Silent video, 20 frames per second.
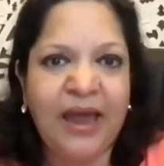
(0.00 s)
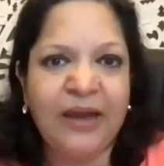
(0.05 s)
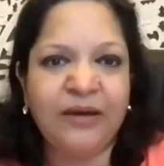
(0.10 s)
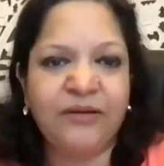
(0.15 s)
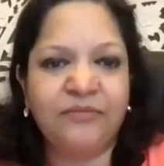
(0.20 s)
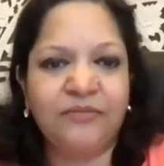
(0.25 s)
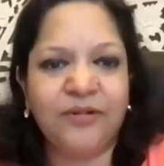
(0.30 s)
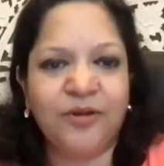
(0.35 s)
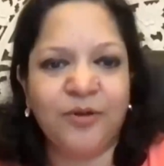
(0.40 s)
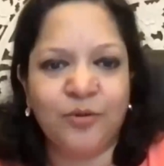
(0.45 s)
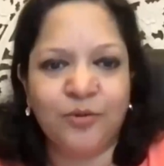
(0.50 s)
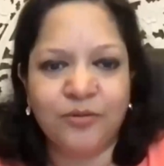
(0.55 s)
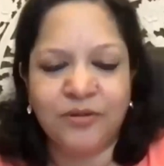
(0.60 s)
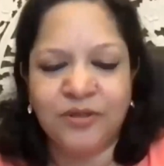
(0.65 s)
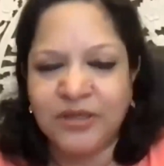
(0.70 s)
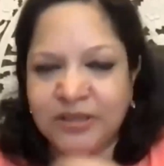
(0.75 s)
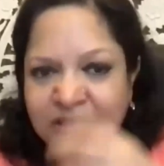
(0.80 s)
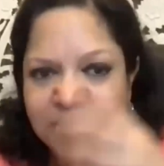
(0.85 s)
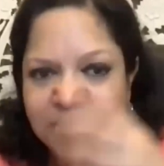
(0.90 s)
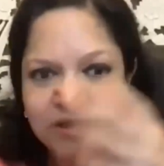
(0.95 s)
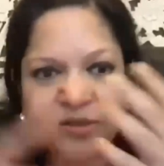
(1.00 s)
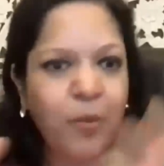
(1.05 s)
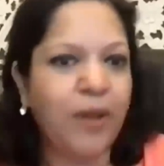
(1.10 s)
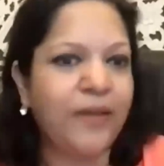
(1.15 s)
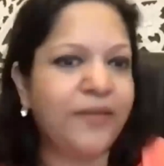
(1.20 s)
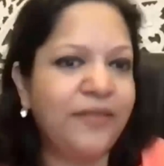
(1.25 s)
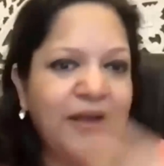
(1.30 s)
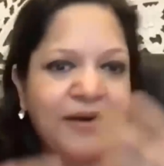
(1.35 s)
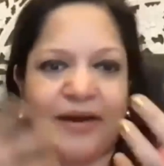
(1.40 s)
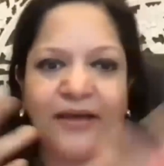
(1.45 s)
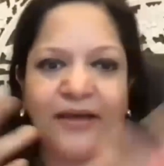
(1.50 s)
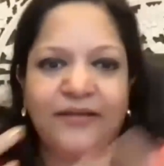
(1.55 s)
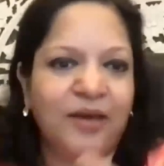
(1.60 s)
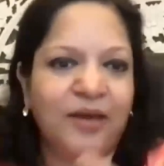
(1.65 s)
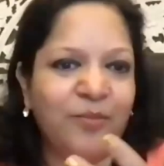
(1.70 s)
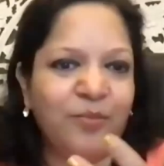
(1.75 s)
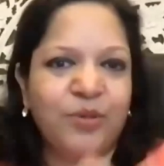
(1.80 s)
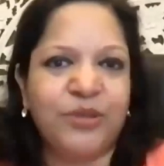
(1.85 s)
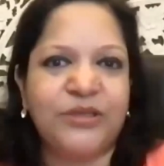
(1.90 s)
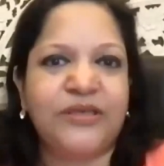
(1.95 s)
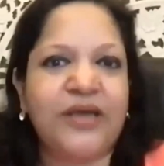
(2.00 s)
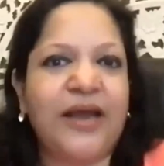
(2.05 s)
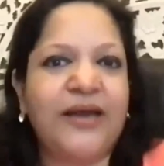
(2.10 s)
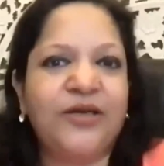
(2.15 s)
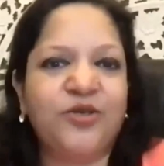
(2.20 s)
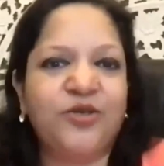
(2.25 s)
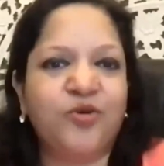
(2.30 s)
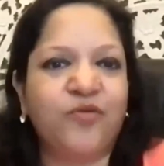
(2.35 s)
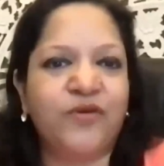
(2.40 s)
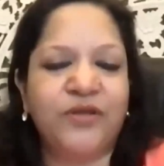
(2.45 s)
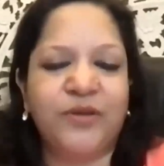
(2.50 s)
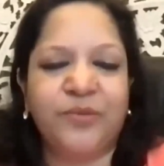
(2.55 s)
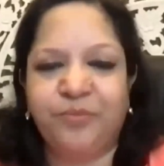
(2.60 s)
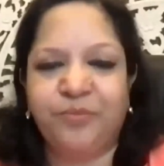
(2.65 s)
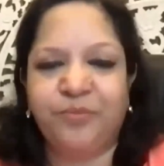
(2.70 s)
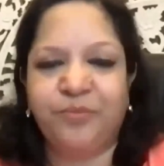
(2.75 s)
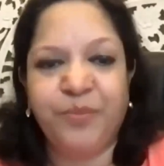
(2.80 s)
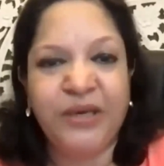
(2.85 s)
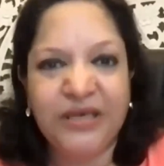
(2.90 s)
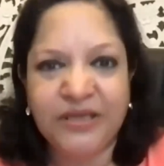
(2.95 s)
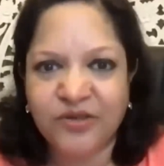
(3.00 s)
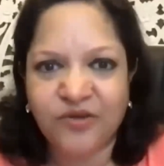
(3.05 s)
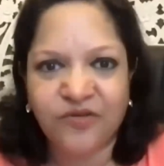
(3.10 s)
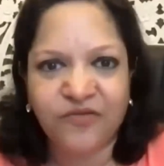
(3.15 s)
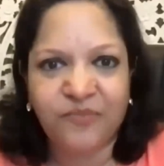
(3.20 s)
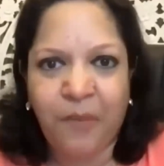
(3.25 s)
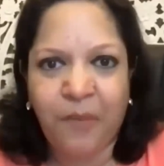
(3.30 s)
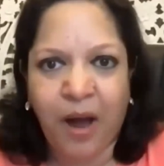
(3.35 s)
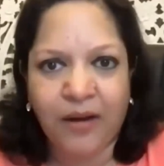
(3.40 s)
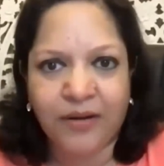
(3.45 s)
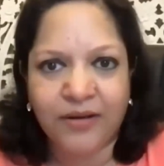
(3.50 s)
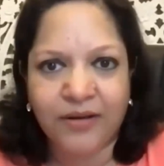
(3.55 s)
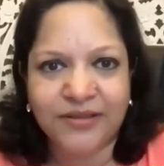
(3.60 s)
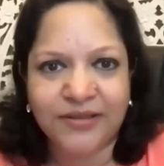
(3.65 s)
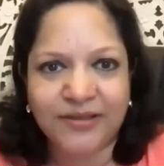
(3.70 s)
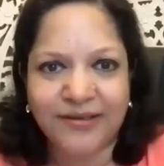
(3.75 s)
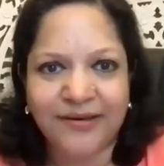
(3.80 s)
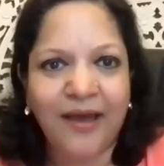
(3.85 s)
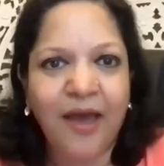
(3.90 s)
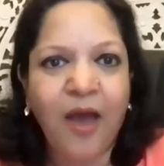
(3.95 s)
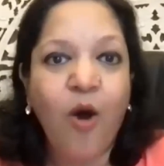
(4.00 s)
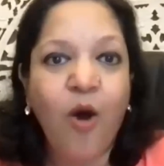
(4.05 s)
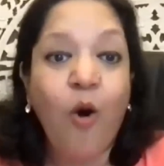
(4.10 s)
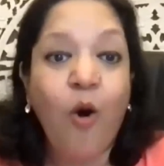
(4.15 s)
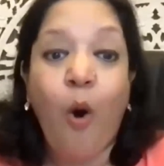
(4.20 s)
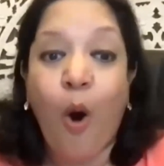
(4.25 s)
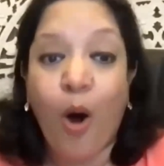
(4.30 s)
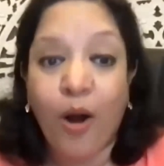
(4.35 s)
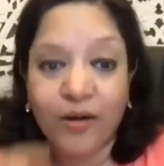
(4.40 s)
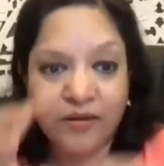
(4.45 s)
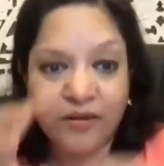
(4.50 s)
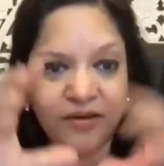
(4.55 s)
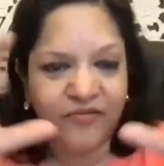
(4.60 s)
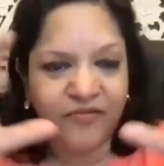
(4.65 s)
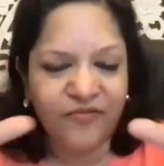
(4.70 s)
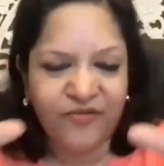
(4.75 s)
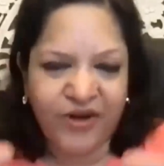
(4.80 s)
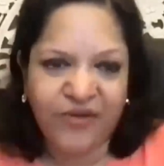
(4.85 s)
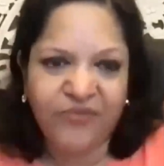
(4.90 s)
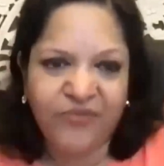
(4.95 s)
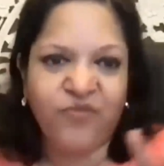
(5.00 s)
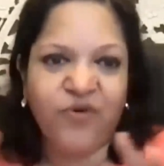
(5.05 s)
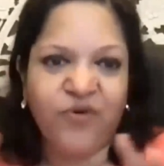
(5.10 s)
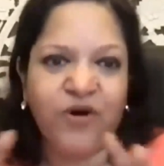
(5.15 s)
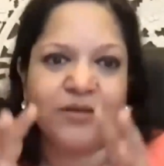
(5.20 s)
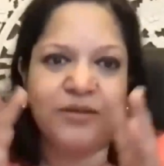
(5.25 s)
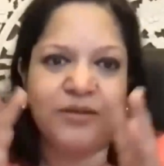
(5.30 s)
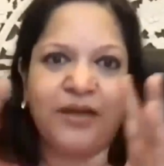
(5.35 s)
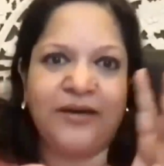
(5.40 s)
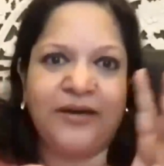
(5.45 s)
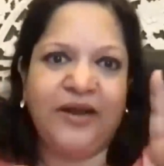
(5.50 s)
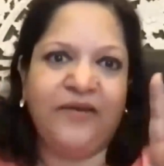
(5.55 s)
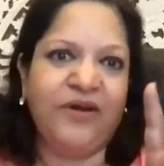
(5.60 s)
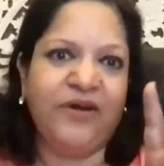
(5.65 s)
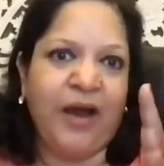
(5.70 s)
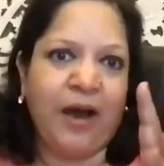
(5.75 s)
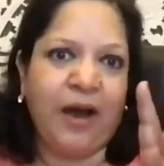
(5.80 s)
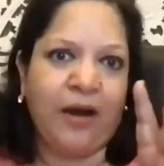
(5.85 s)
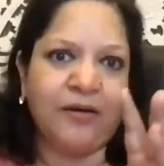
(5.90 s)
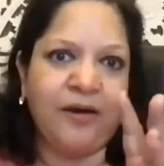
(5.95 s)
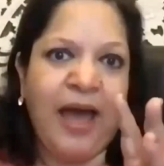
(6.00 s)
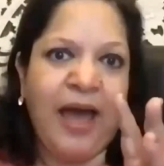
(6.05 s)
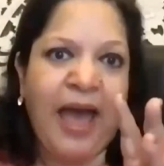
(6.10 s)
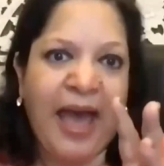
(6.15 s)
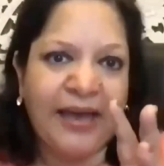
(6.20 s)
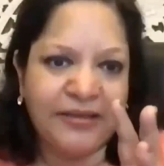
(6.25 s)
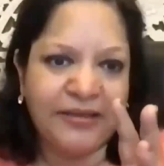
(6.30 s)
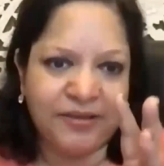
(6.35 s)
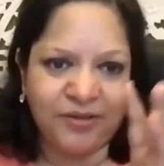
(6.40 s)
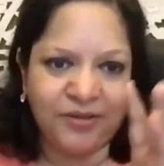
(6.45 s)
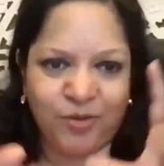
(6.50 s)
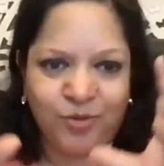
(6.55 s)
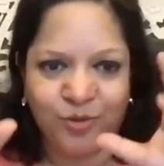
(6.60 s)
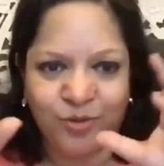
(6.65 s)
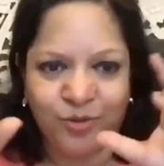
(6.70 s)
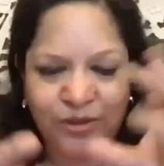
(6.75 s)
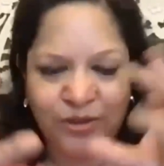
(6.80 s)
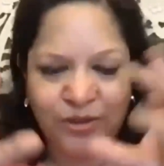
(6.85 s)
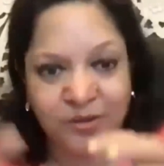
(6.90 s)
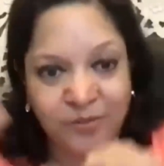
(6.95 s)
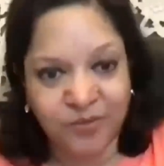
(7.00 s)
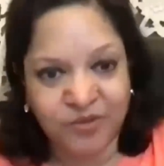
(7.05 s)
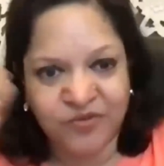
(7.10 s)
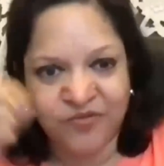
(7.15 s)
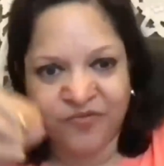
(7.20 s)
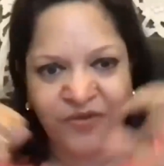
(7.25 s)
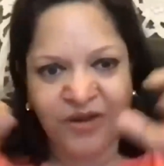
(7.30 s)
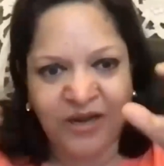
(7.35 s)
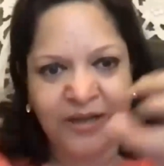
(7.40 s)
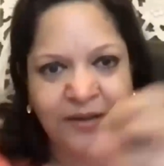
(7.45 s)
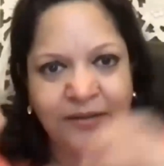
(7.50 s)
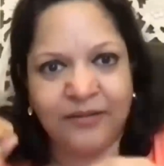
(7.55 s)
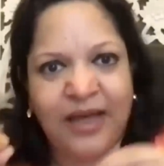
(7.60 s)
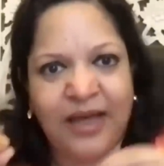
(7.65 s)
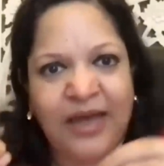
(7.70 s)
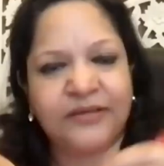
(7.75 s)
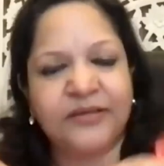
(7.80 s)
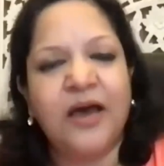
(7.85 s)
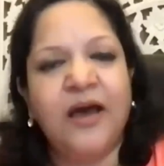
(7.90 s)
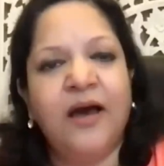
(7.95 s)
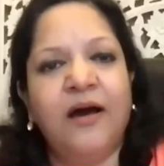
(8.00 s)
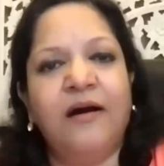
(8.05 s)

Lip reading: And, you know, this is the one that I think presides over the P's of marketing or the framework that David Acker has, you know, in terms of filling that